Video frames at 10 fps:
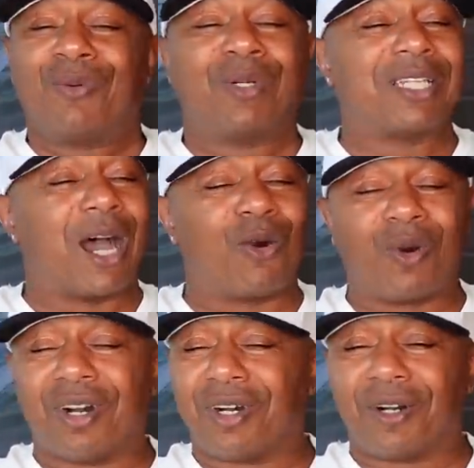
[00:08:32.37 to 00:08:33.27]

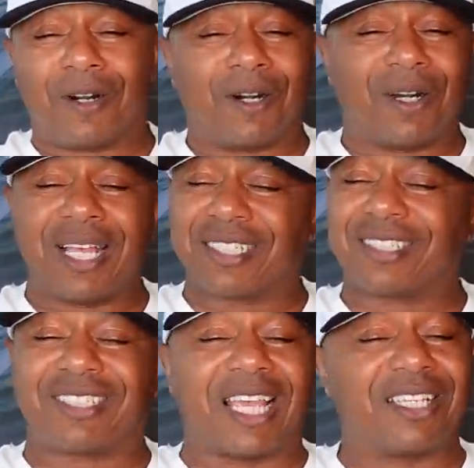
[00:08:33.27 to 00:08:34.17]
without uh, uh,
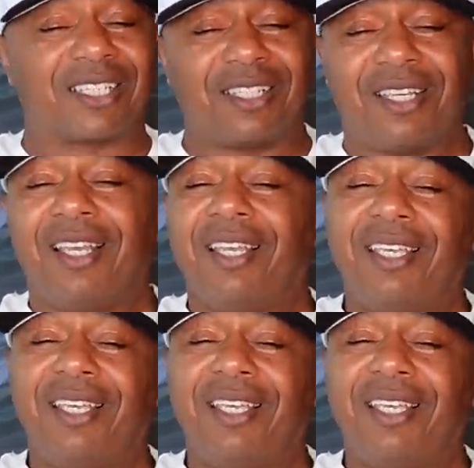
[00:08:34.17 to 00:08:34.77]
hesitation.